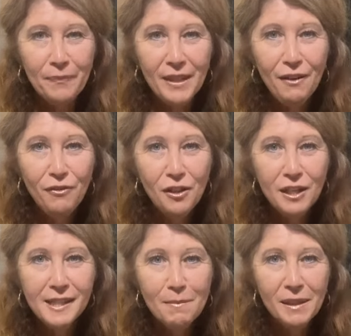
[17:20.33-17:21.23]
if you know
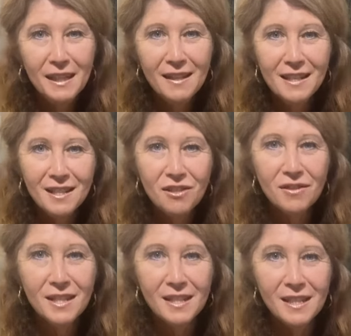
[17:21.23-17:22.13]
somebody that's
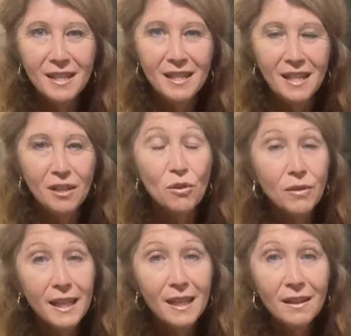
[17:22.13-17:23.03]
interested in
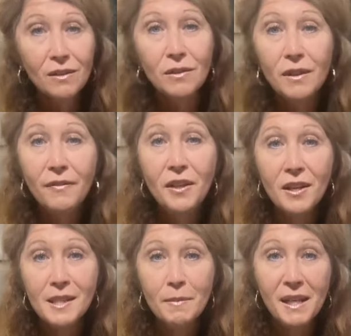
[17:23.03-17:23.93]
cooking, or if you know
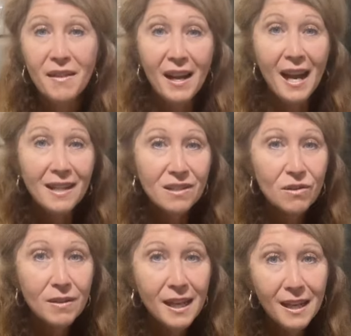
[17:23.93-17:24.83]
somebody that hates
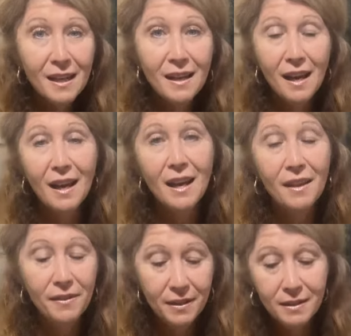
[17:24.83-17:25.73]
cooking,
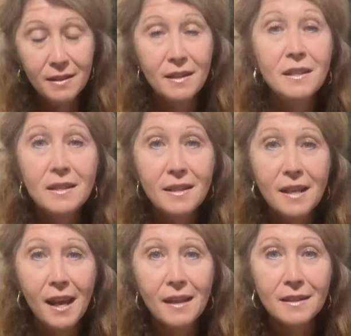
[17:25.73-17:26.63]
and this is
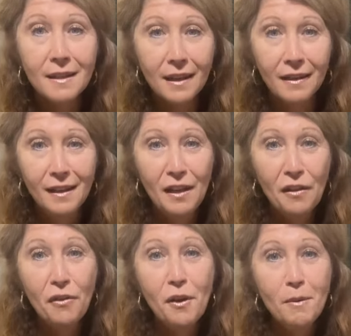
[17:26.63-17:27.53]
the answer.
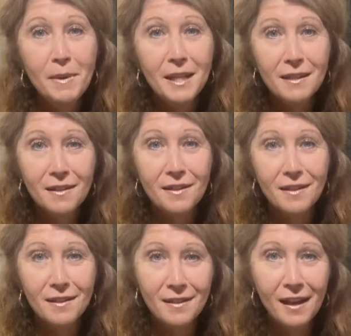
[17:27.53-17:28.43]
The Thermomix is
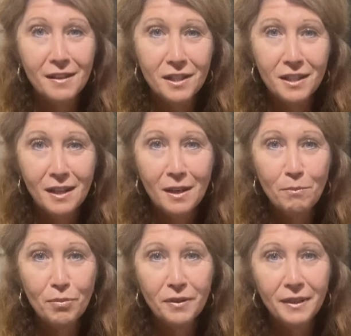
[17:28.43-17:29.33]
just such a
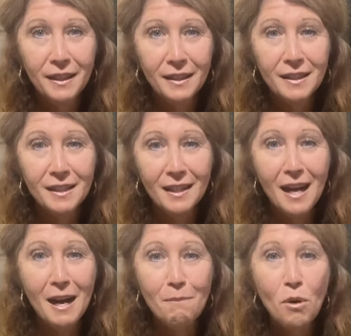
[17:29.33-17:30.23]
brilliant
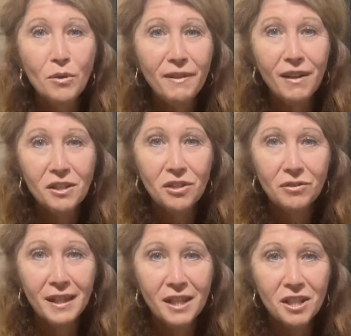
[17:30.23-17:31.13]
multifunctional
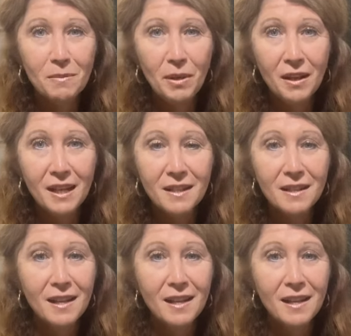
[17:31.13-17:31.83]
kitchen appliance